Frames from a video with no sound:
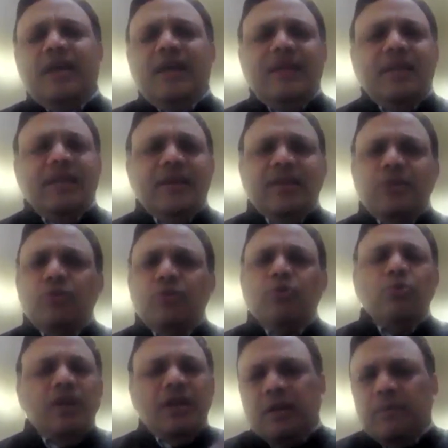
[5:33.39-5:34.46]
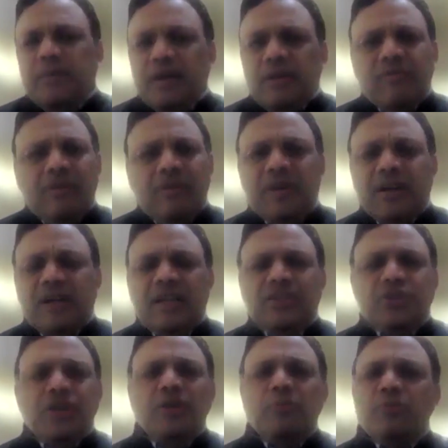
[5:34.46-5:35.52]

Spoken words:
to do a little bit of number crunching.